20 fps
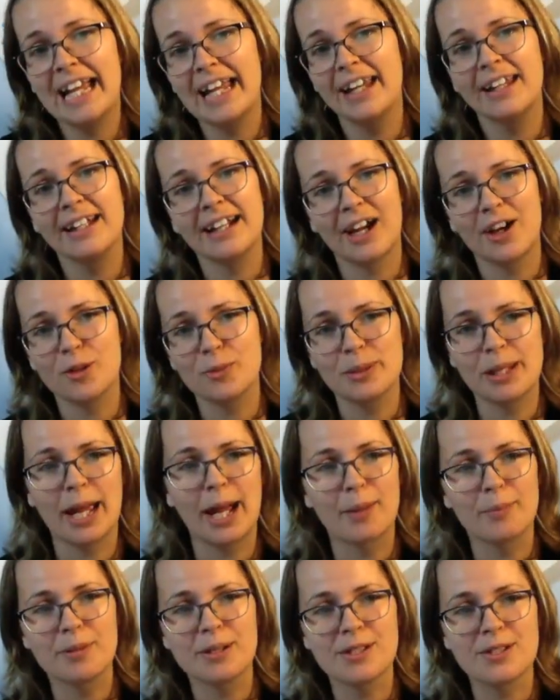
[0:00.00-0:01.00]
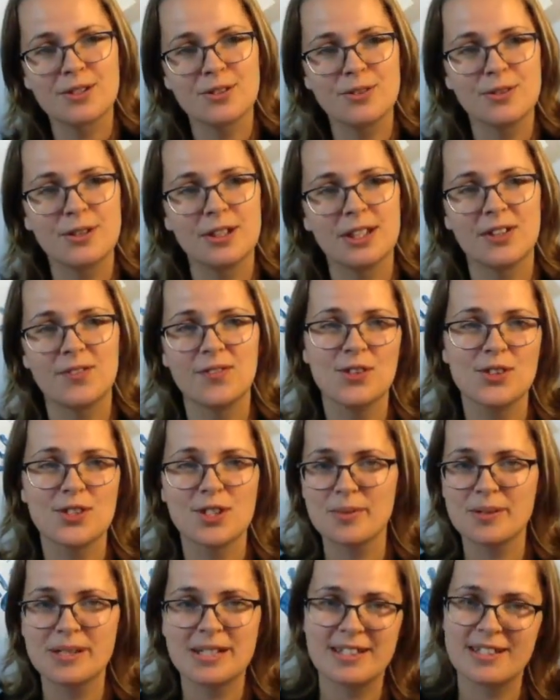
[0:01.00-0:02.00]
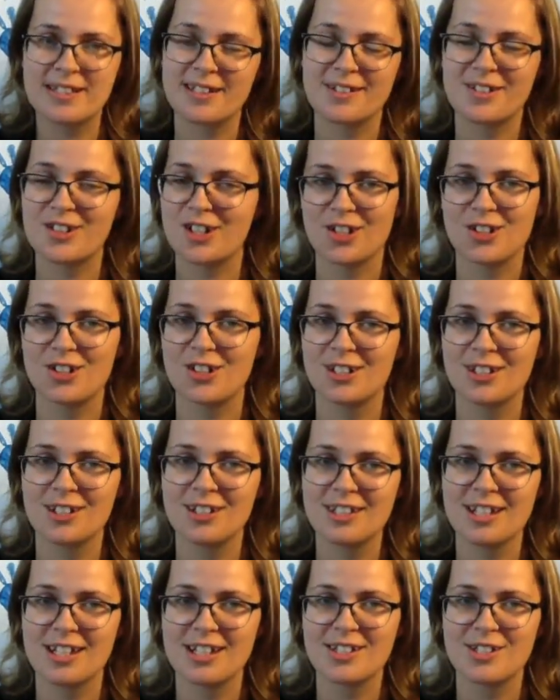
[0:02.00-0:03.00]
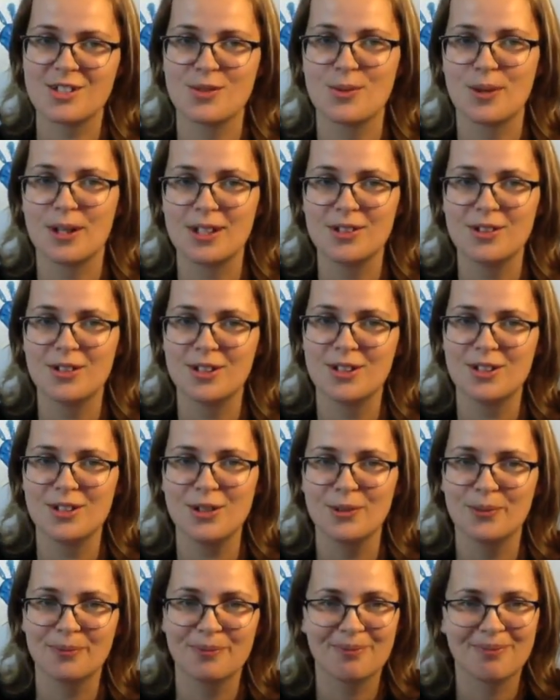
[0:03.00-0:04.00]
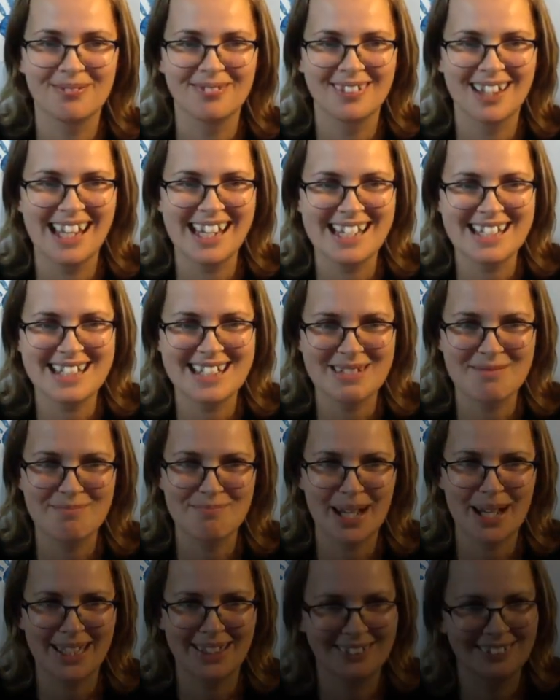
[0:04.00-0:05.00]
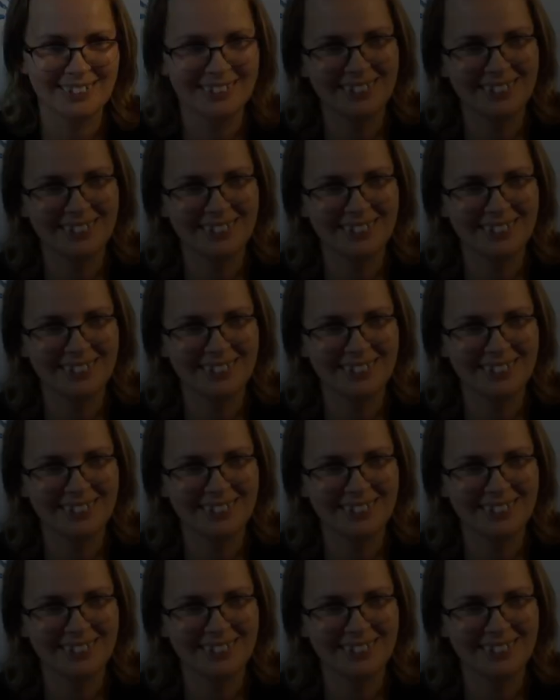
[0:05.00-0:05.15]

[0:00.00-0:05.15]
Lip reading: and I would be happy to give you some suggestions as to what you could do. Thanks. Bye.